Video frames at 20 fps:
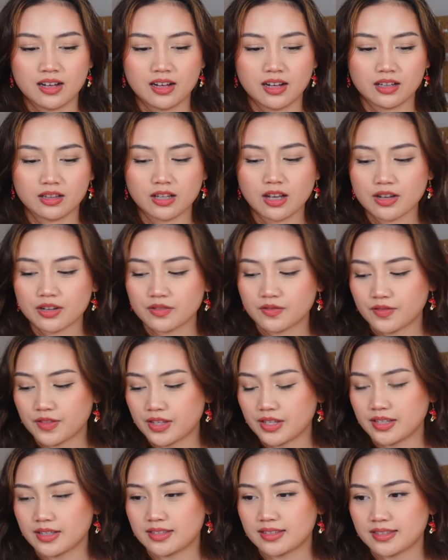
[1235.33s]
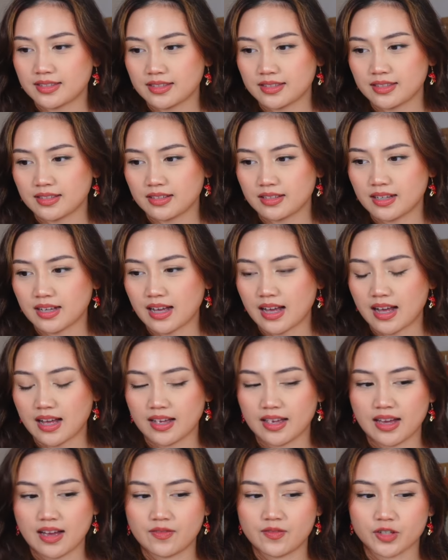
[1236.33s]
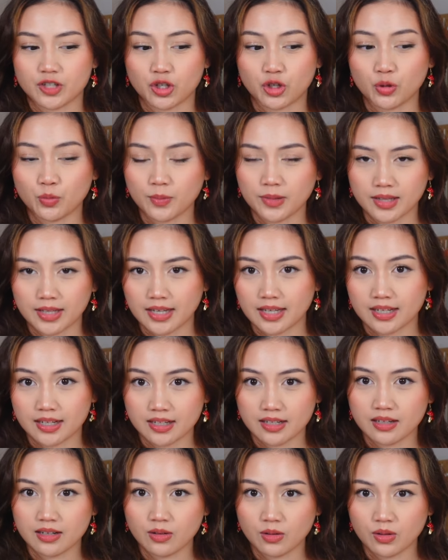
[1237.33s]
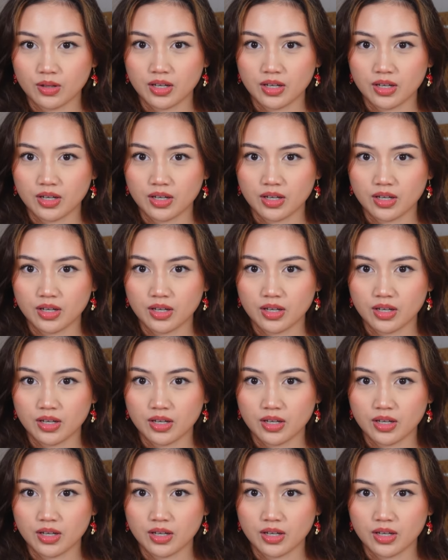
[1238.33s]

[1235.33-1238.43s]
a lot of this I have accumulated